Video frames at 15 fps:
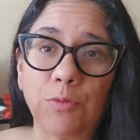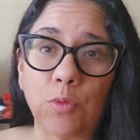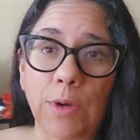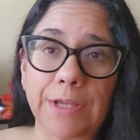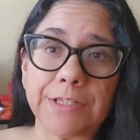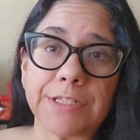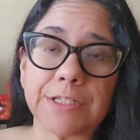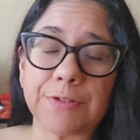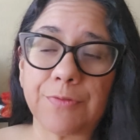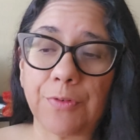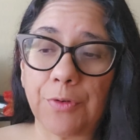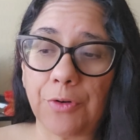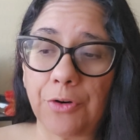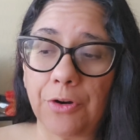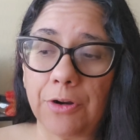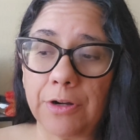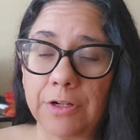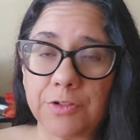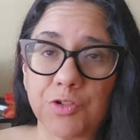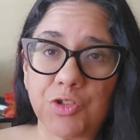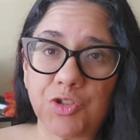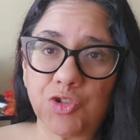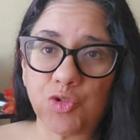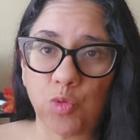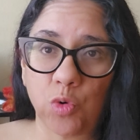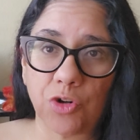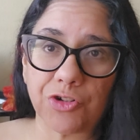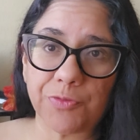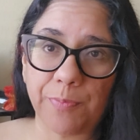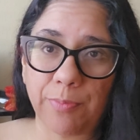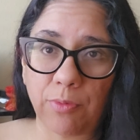rest for a short